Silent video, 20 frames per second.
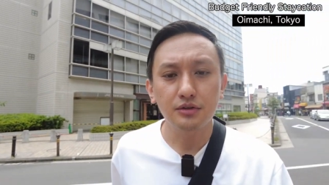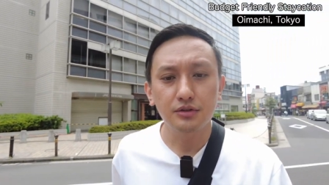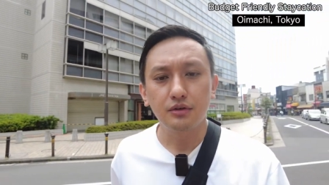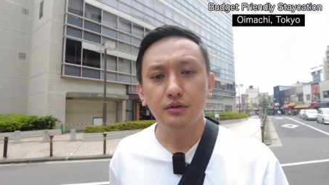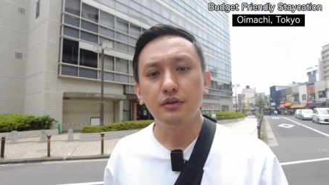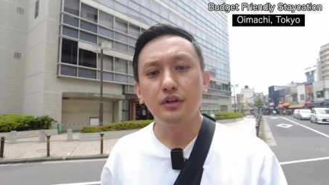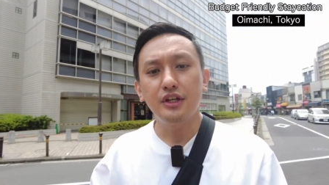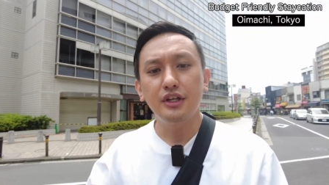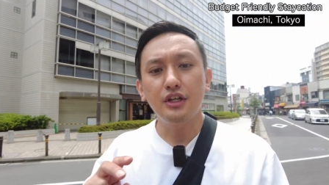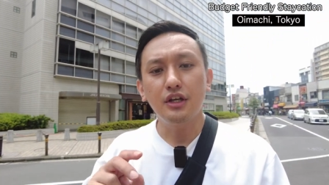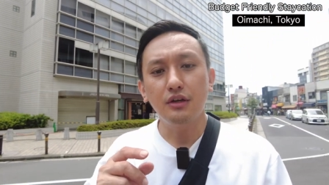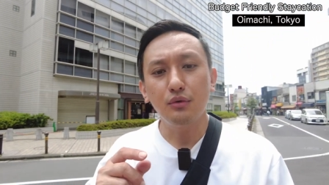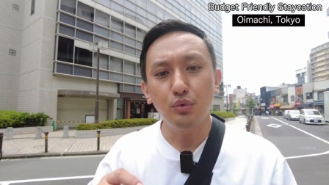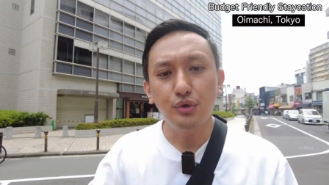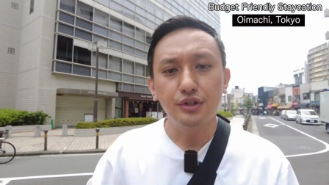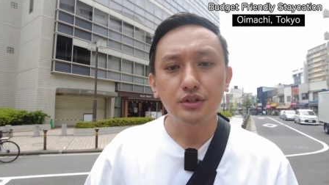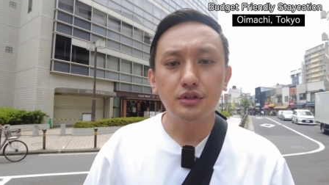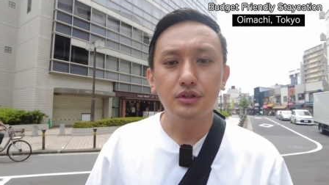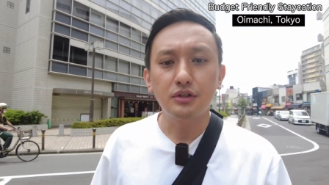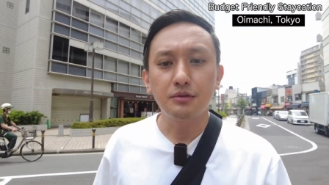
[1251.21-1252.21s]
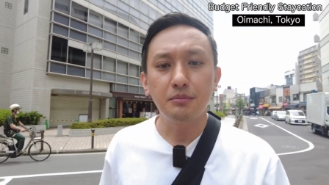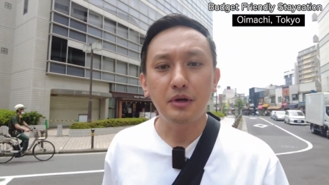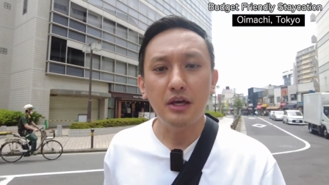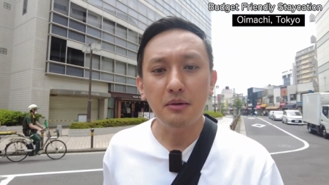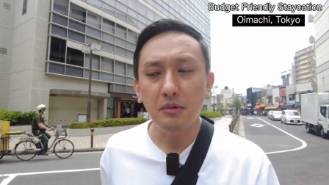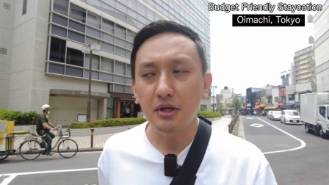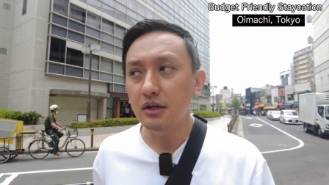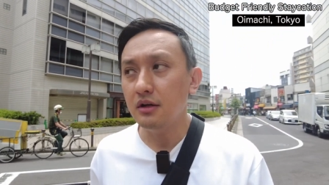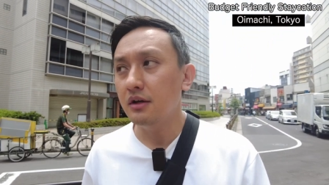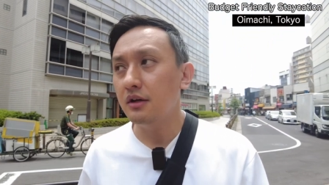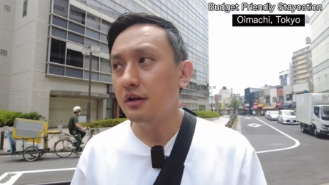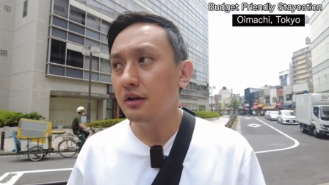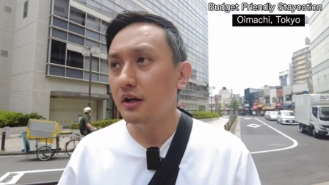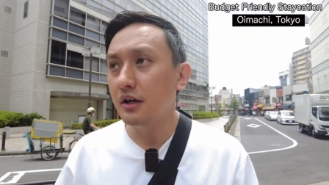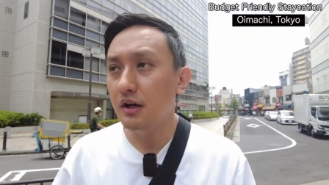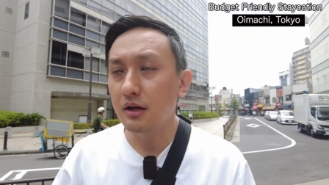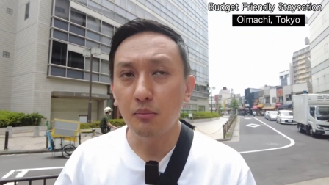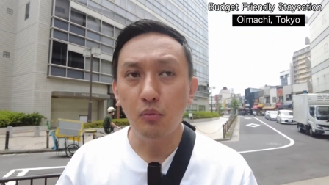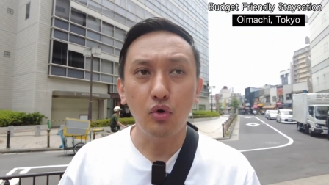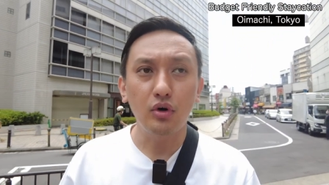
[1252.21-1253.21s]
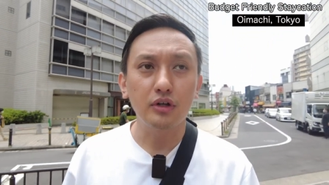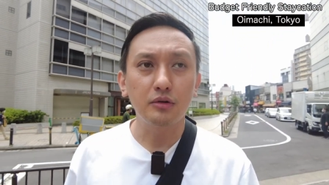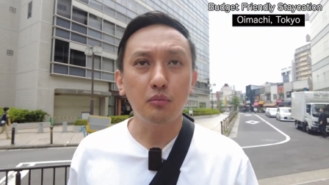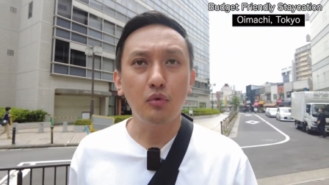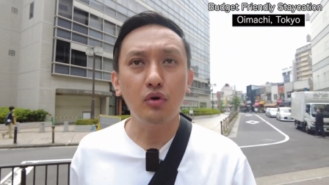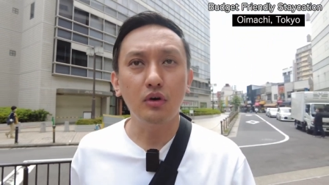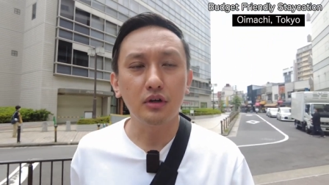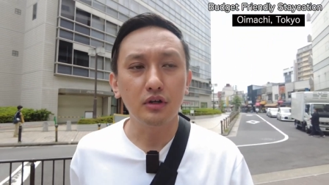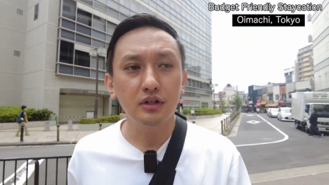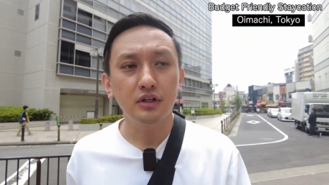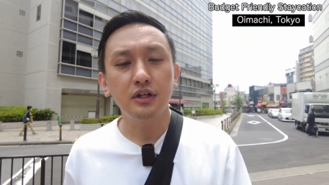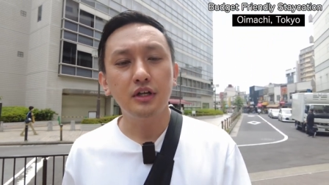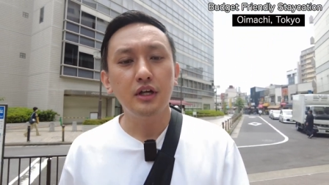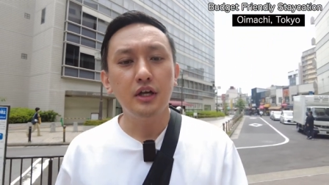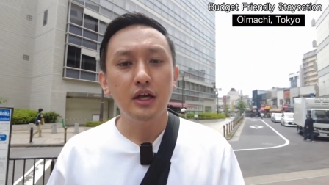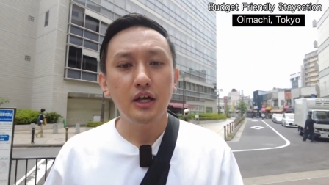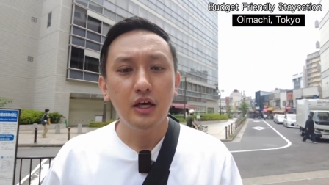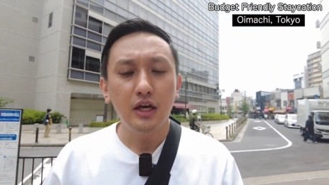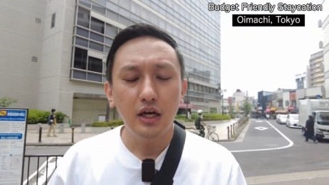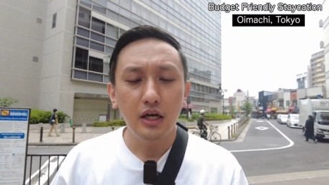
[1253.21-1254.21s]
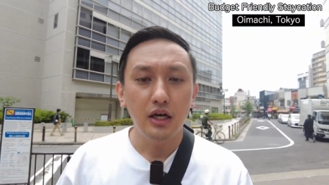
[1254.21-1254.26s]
is also linking with their payment more and more.